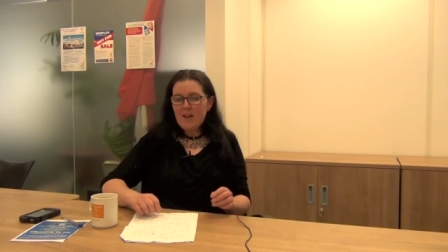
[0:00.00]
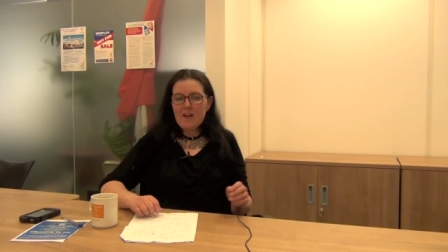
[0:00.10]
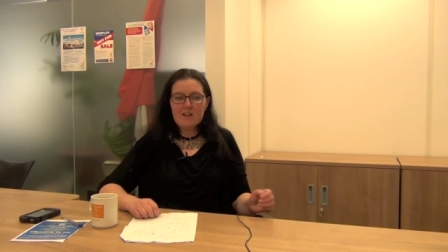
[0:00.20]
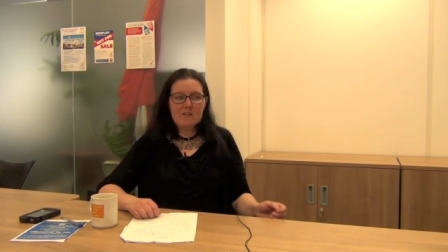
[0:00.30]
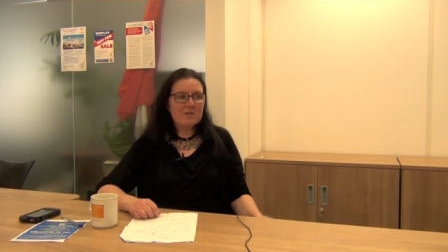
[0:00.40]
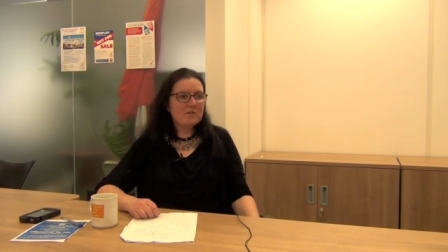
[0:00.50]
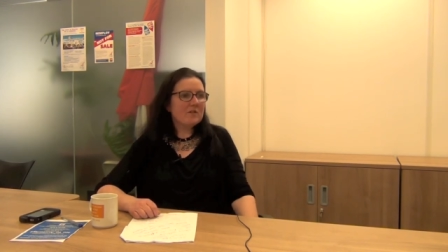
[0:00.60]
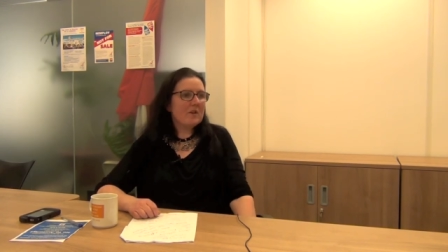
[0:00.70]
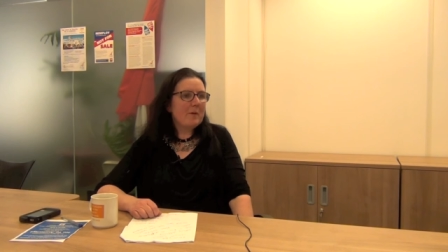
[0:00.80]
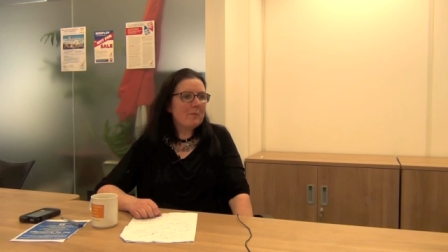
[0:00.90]
And
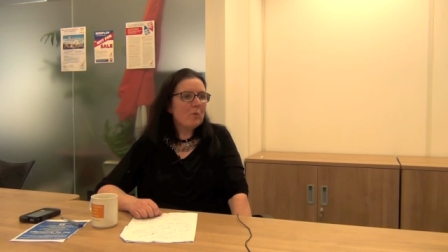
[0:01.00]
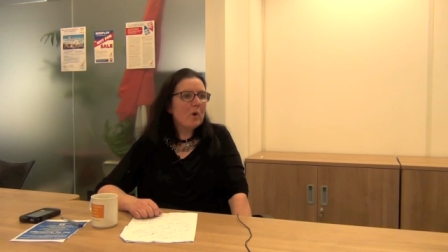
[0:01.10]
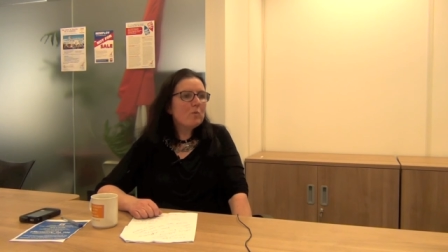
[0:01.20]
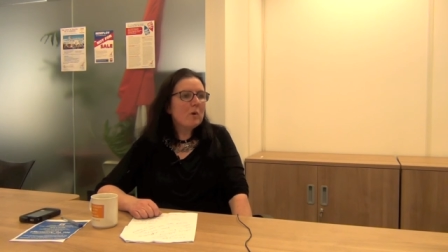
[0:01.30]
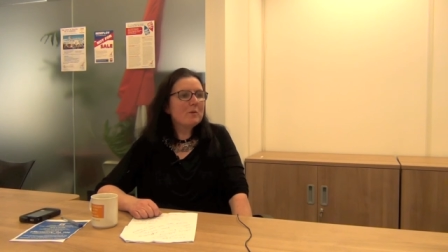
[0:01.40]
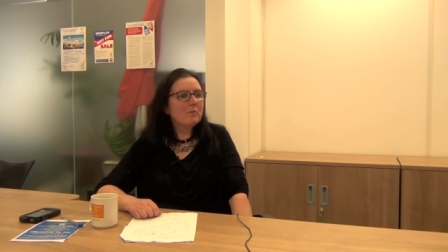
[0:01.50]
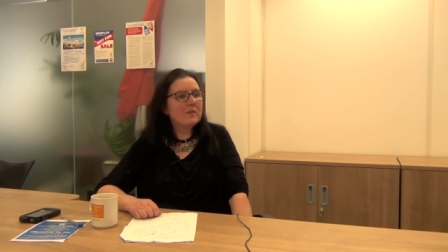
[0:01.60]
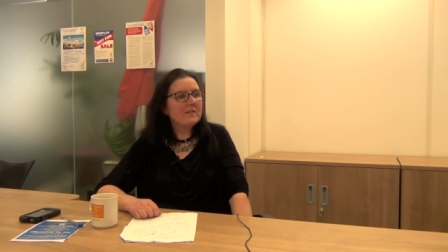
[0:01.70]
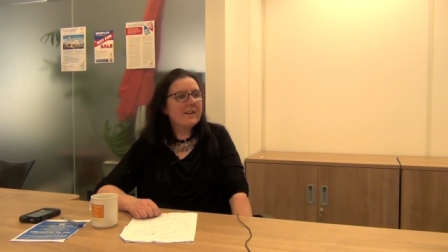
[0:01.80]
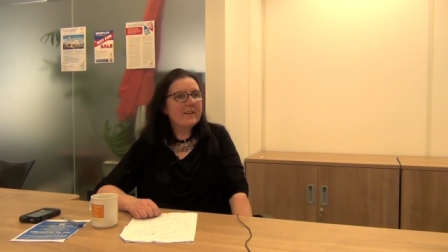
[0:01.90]
there's, I remember one woman
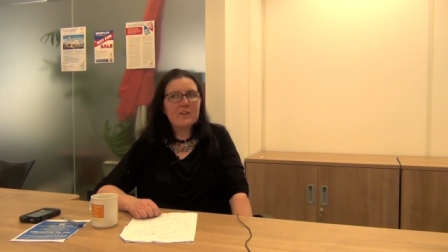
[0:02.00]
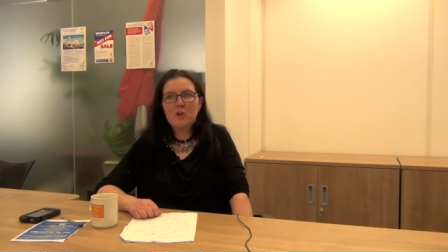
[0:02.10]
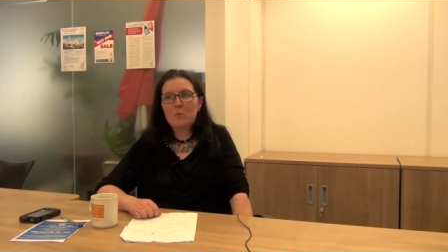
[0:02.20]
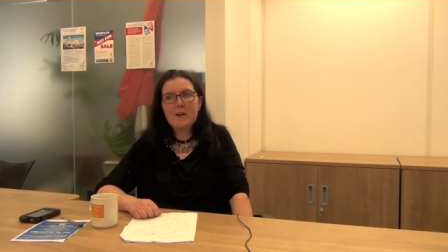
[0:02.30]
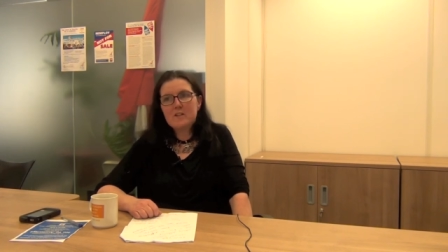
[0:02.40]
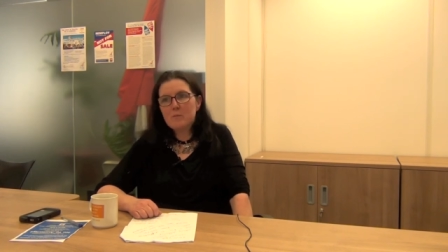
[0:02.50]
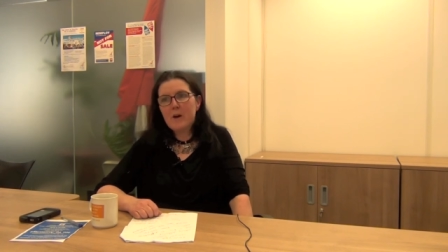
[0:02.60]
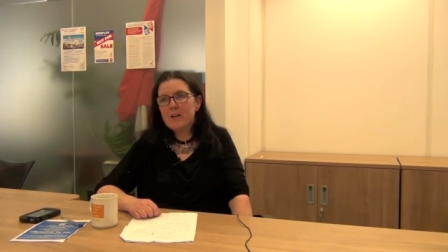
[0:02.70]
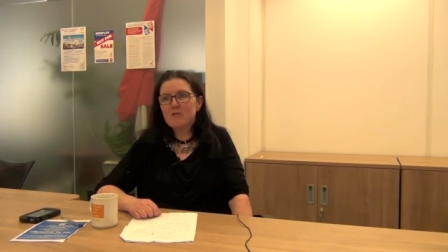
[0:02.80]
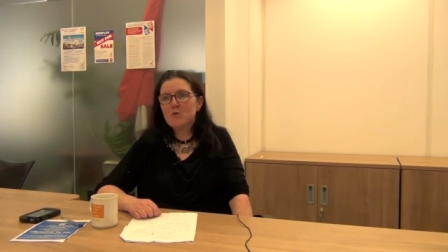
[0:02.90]
was saying, you know, why did a
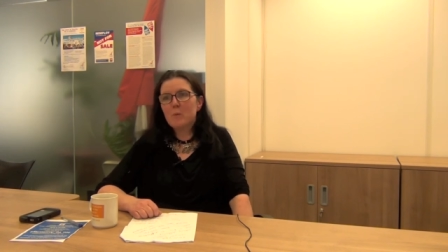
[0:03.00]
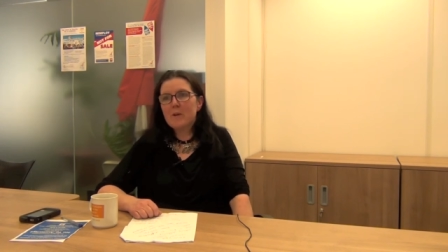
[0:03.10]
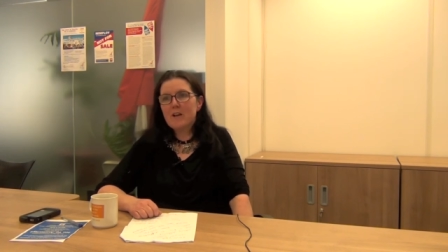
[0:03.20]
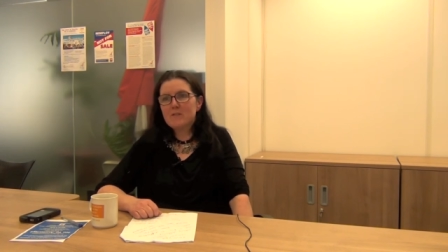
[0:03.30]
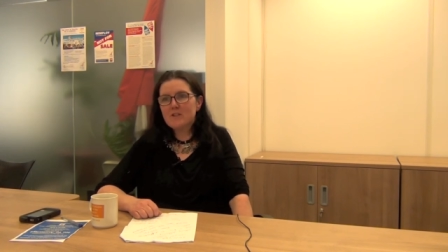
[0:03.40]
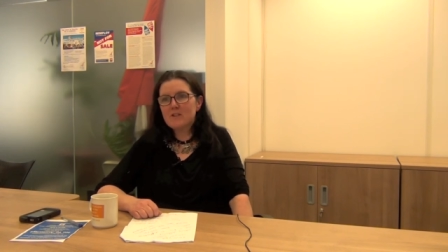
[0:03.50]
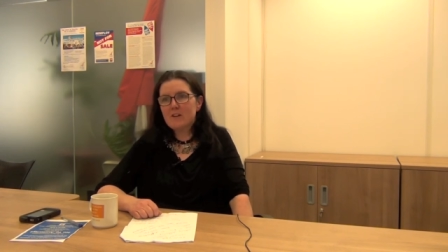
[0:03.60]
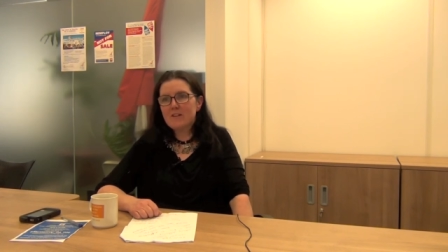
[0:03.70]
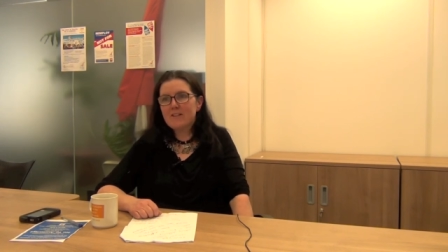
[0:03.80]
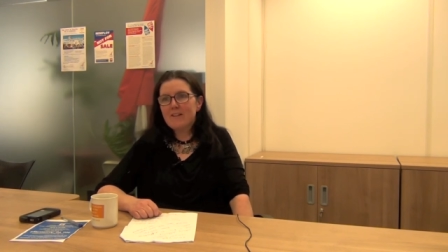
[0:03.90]
migrant woman have to
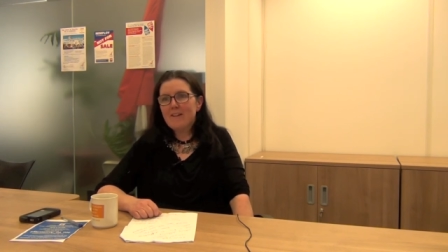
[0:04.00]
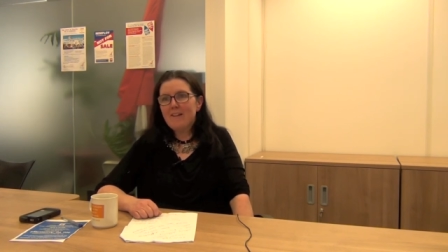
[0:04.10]
die?